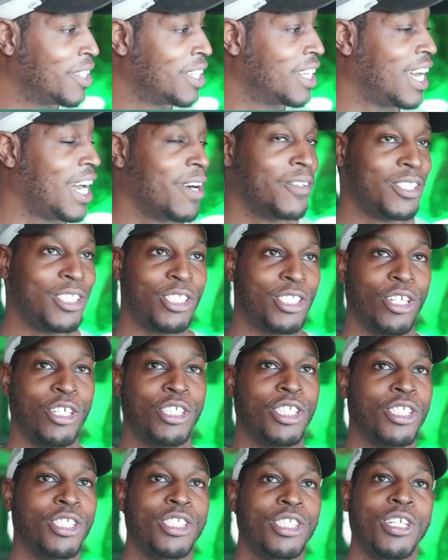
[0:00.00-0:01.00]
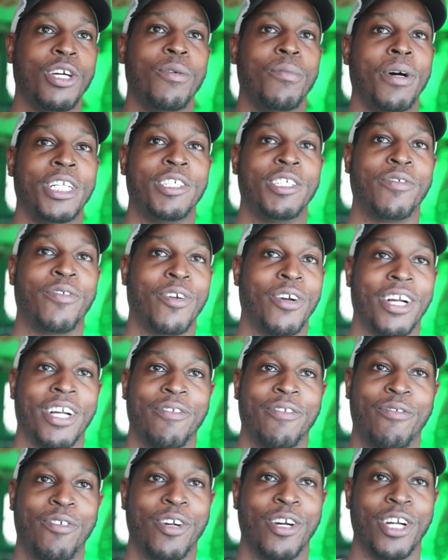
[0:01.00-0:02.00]
I was searching so much for
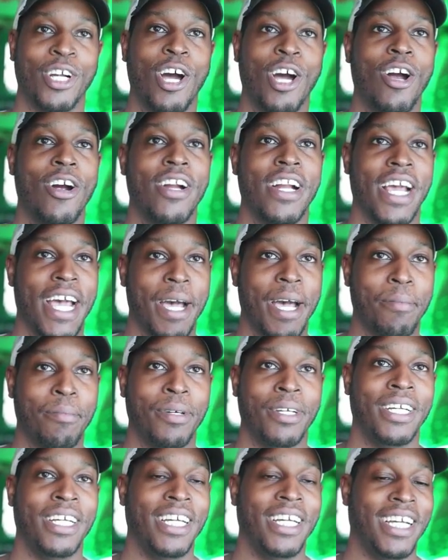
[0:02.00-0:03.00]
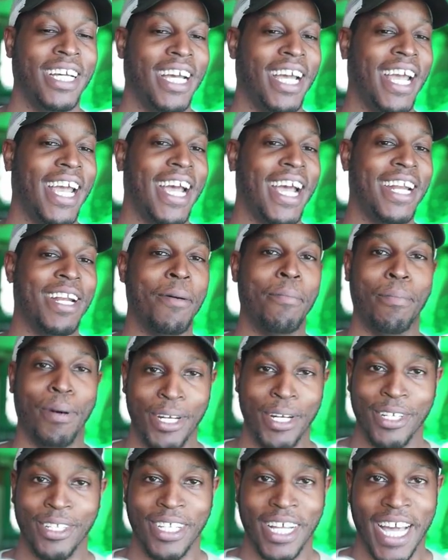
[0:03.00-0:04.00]
a cart app and a
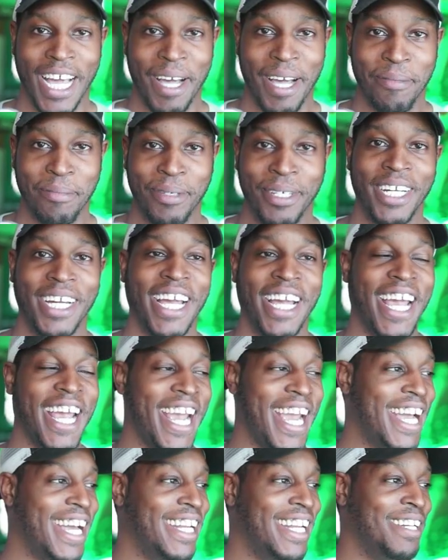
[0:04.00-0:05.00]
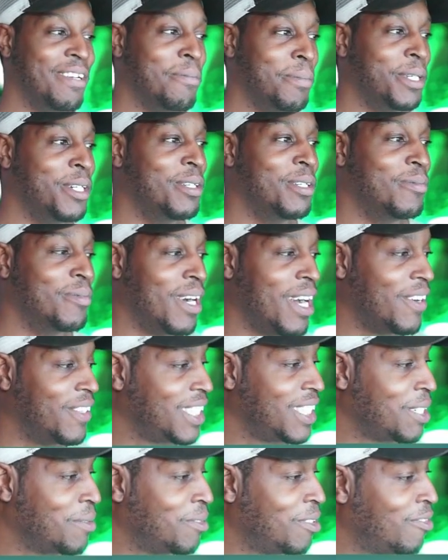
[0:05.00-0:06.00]
bundle app, and boom, I was
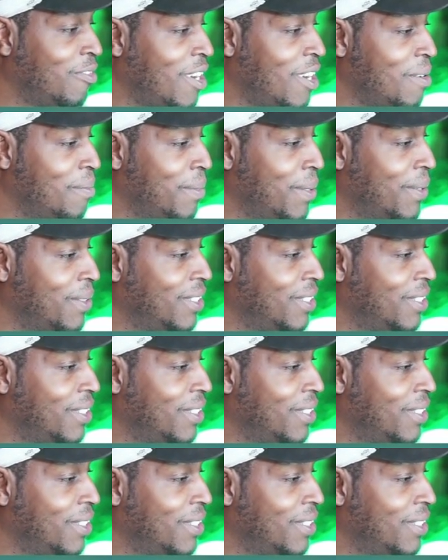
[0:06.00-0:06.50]
able to find both